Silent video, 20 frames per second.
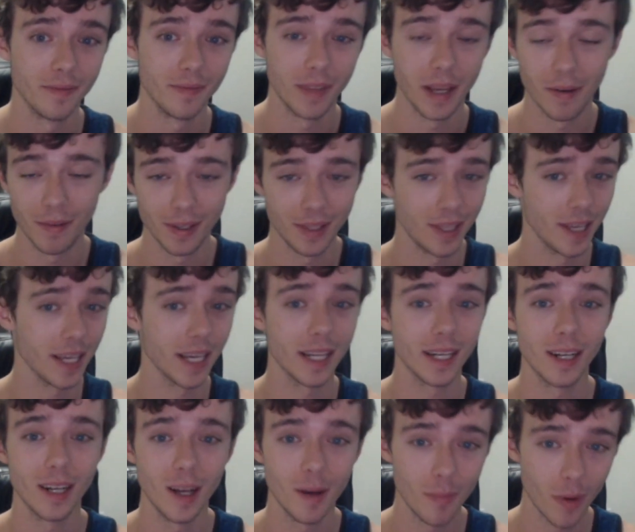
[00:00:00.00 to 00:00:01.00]
Everything
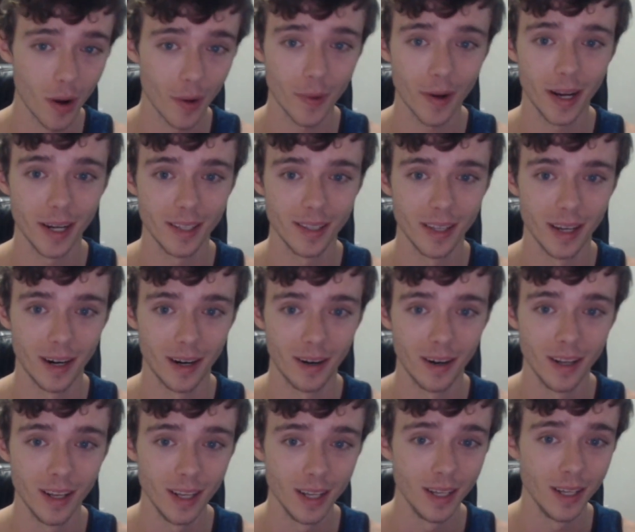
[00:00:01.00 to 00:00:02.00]
ended up all right there.